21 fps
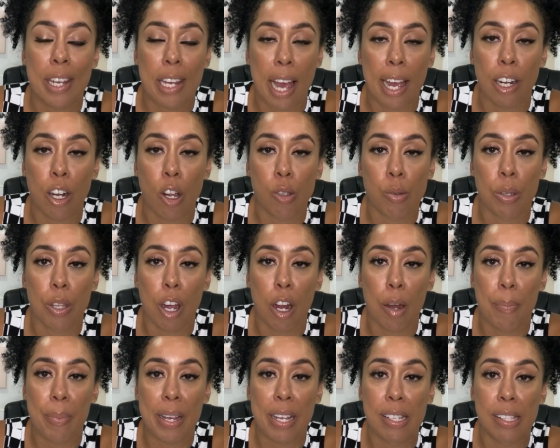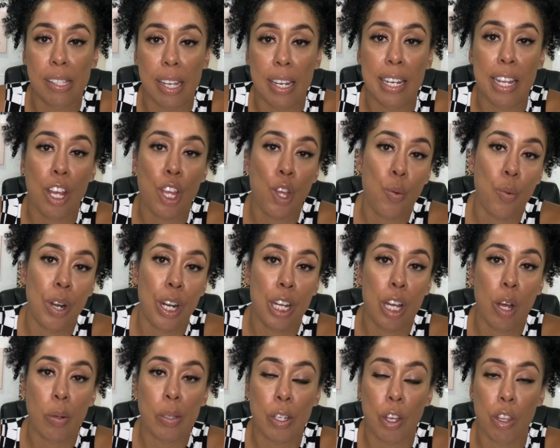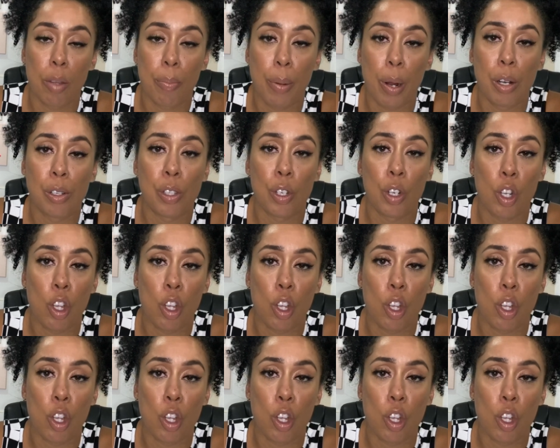diagnosed with herpes and now you want to go tell the person